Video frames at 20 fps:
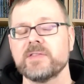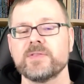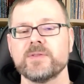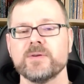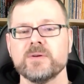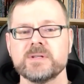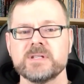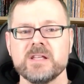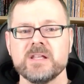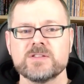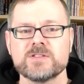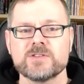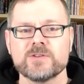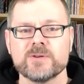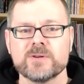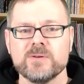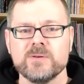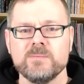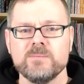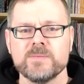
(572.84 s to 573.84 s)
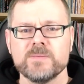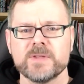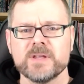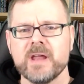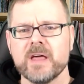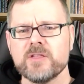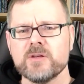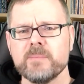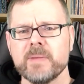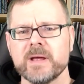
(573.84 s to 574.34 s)
At 13th Circle, the
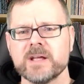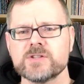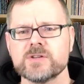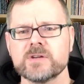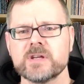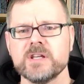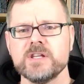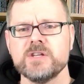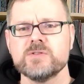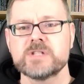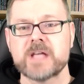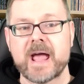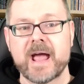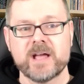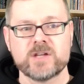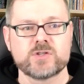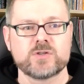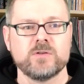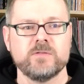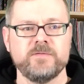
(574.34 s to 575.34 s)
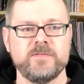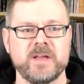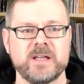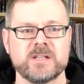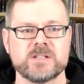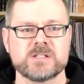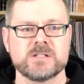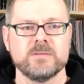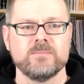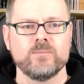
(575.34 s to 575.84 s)
Nethermancer can use Astral
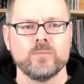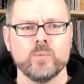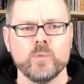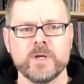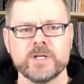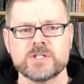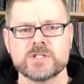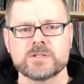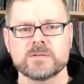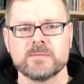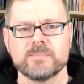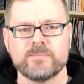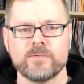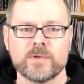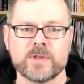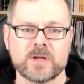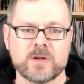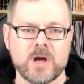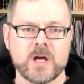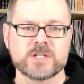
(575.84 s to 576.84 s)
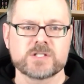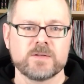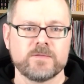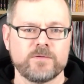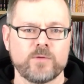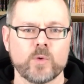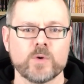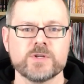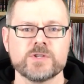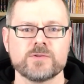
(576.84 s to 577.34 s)
Face, which, for the cost
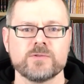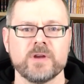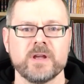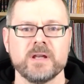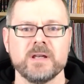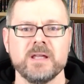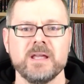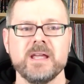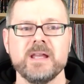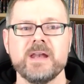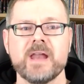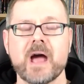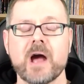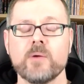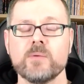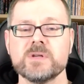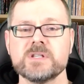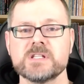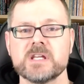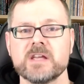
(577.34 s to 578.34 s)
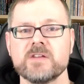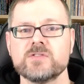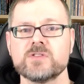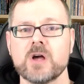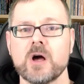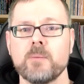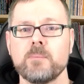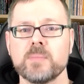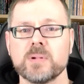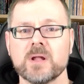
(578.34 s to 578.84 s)
of 4 strain, he now
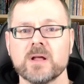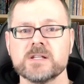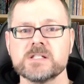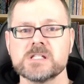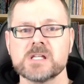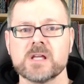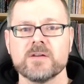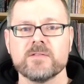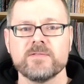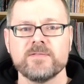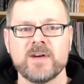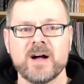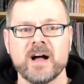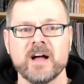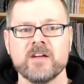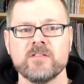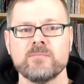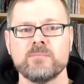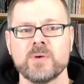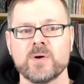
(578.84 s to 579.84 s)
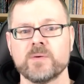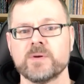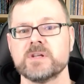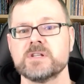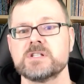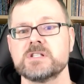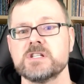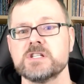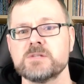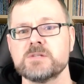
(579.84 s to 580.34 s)
receives a +5
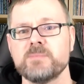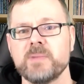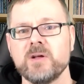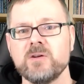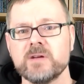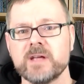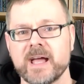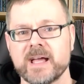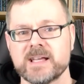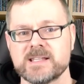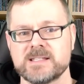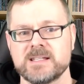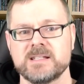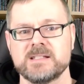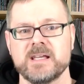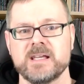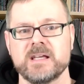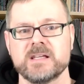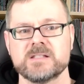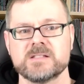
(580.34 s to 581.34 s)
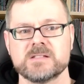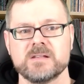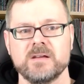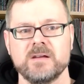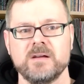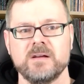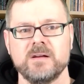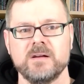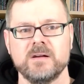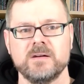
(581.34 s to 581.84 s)
bonus to spellcasting tests.